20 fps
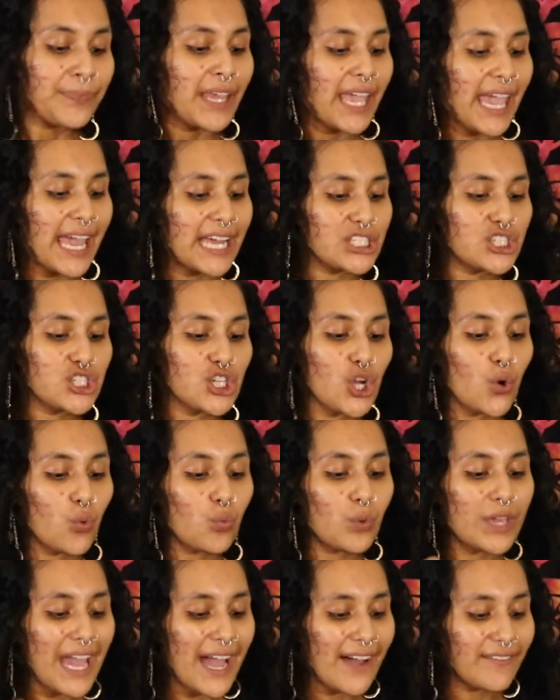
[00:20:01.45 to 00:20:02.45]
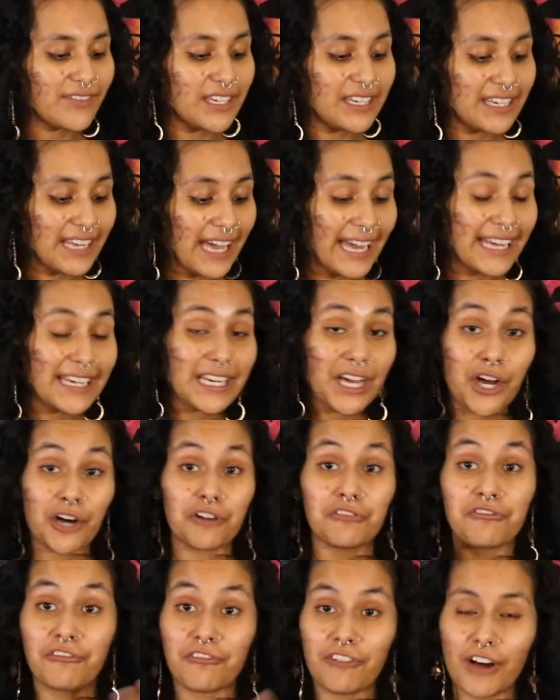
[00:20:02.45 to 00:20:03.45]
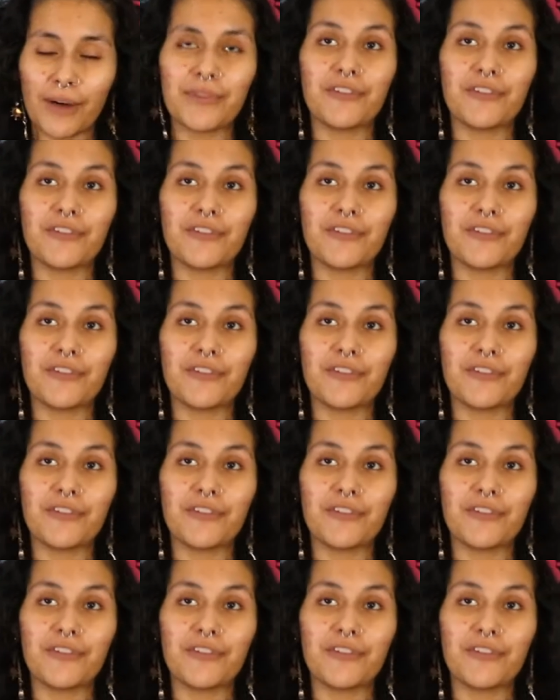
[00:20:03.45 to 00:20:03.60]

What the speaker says: And so we have the Knight of